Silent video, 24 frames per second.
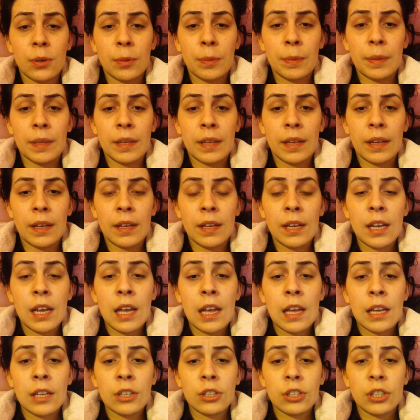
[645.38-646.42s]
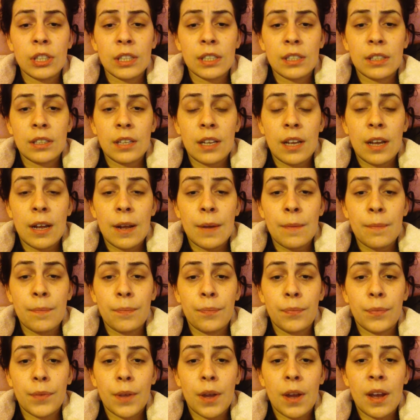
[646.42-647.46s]
told me that she's
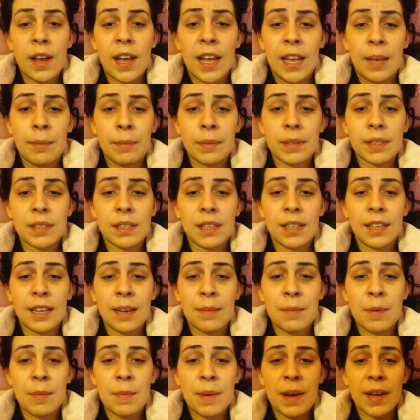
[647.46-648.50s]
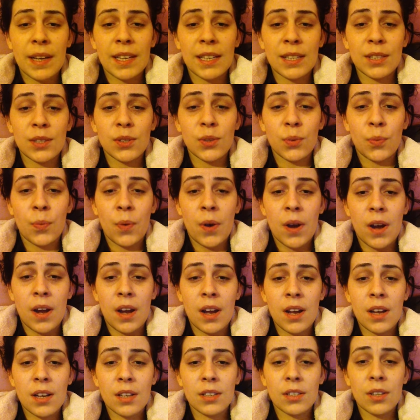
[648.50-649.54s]
her aim is to get me back into
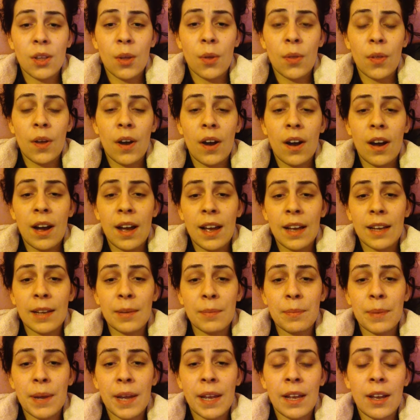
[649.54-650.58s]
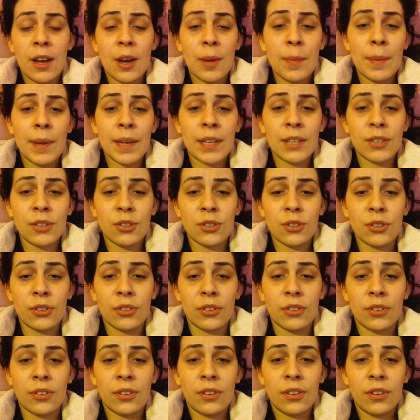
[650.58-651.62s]
work so that I can pay her
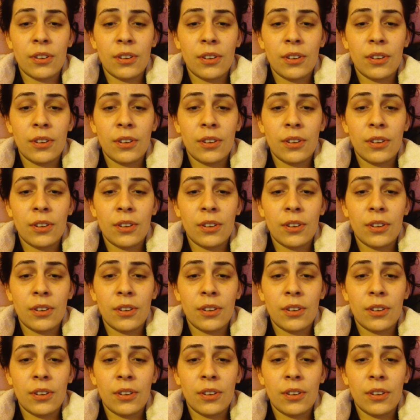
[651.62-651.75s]
pension,